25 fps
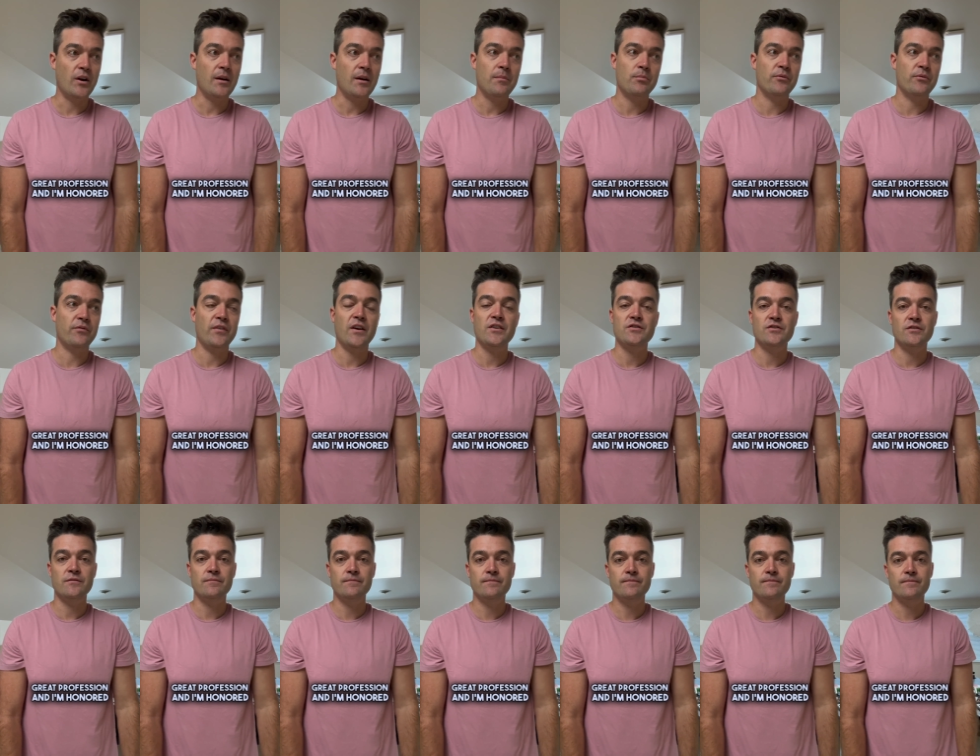
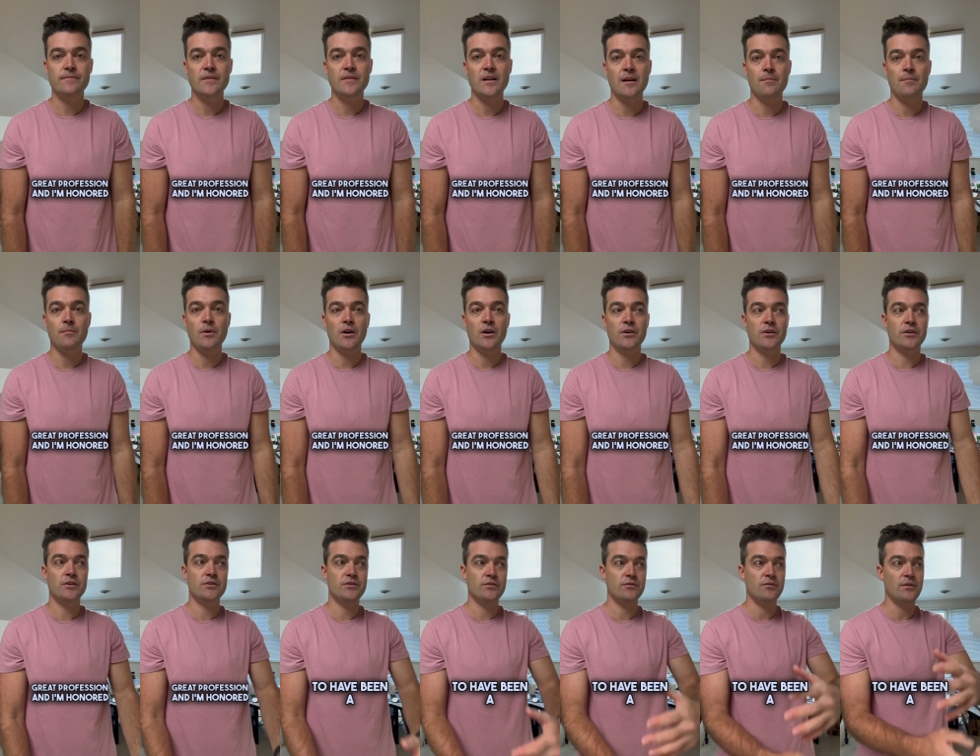profession, and I'm
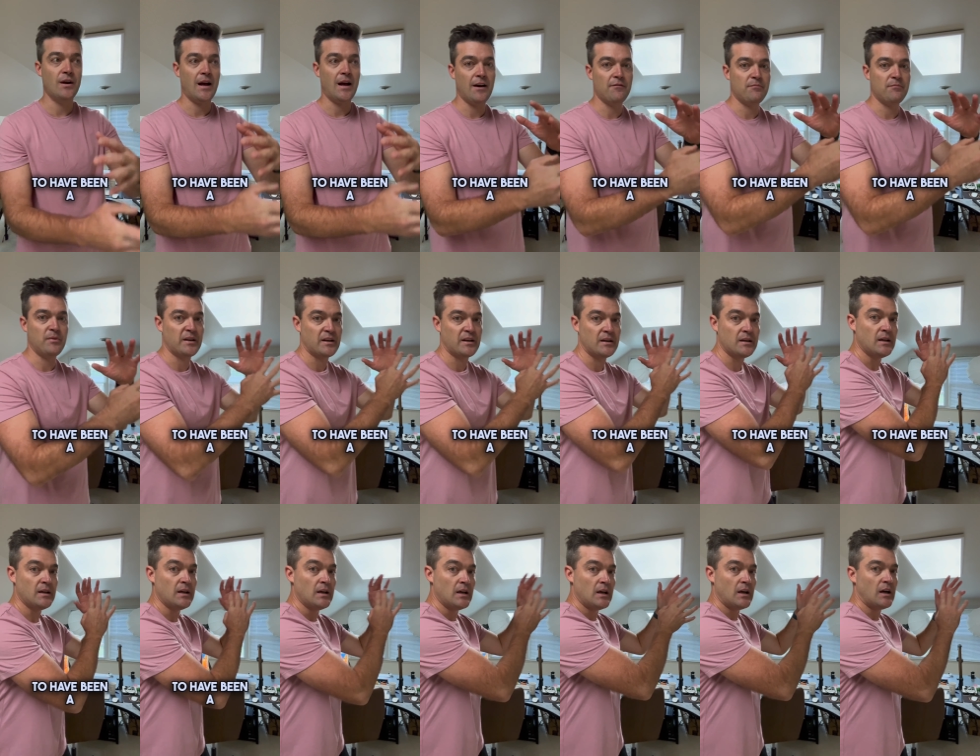honored to have been
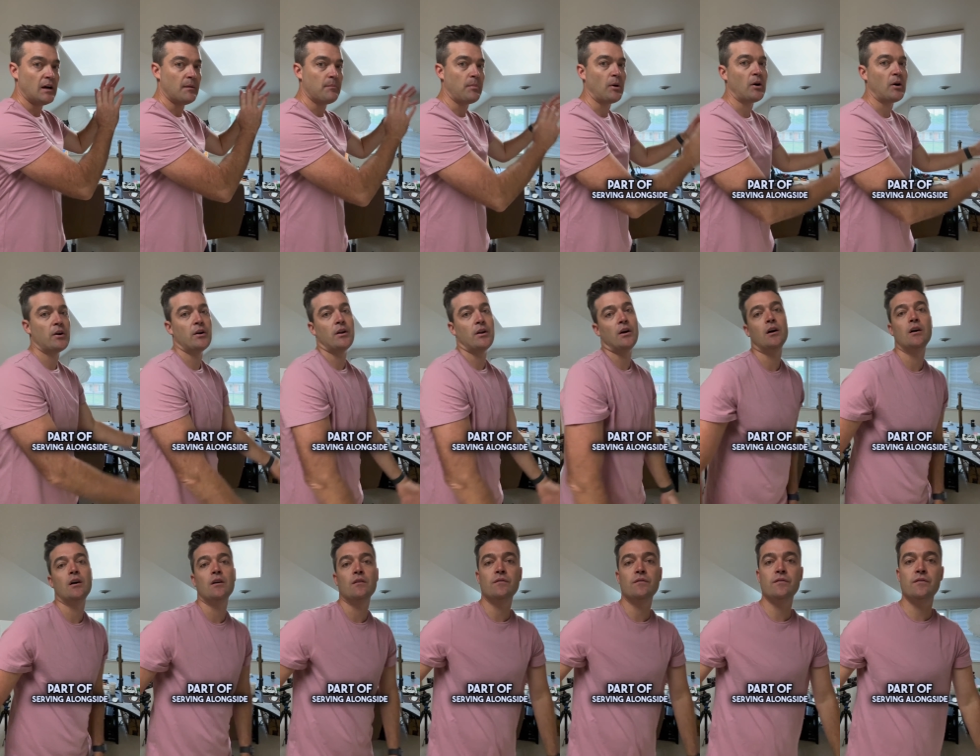a part
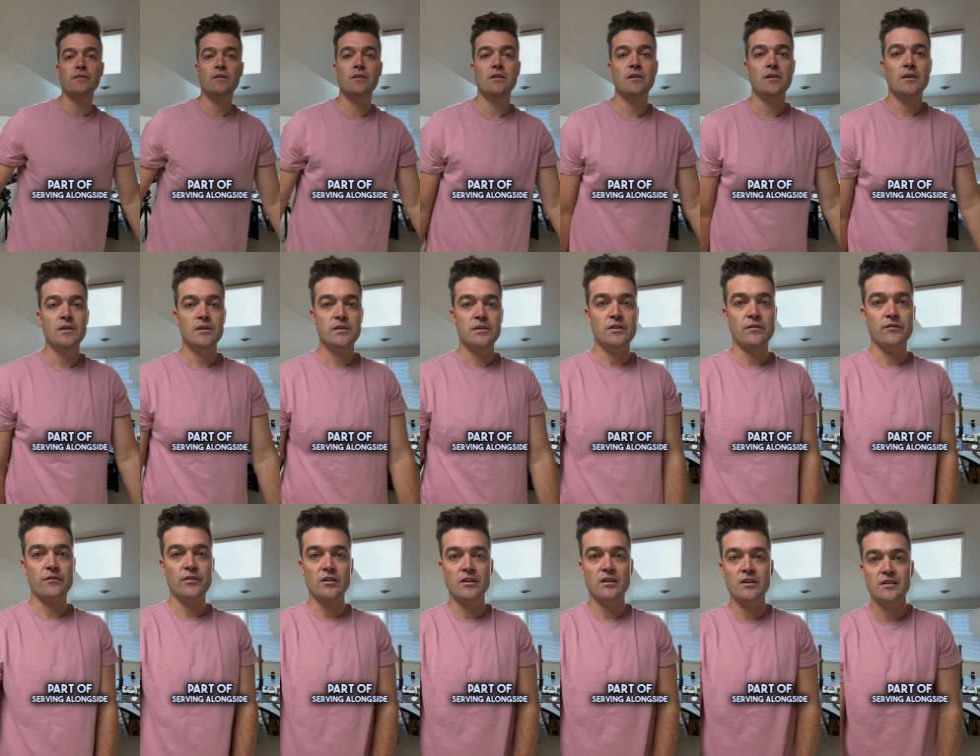of
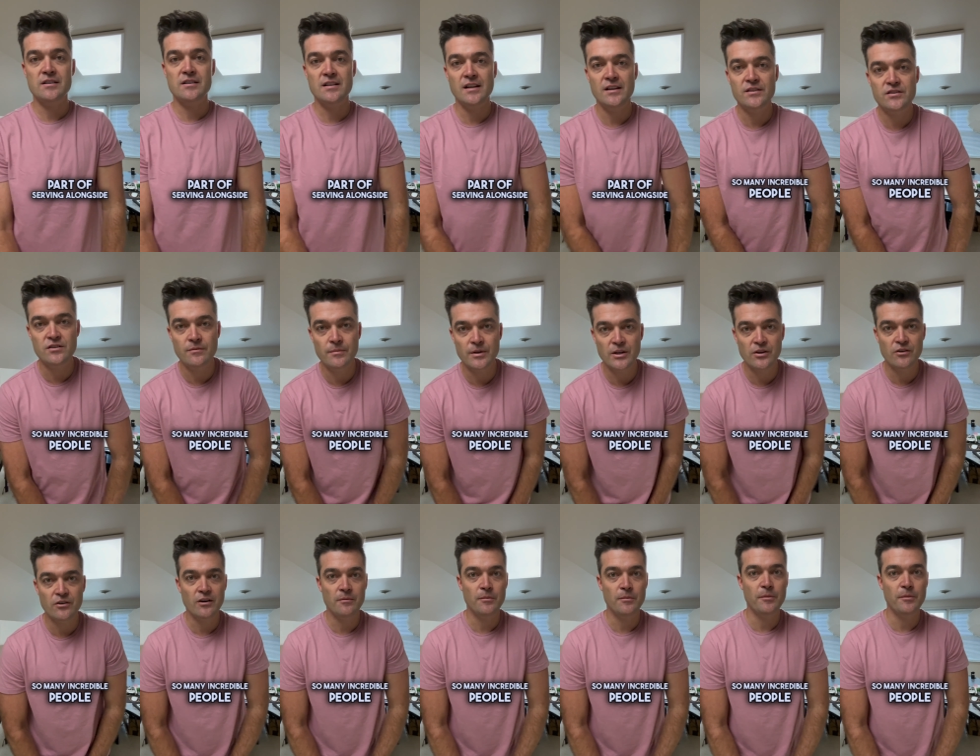serving alongside so many incredible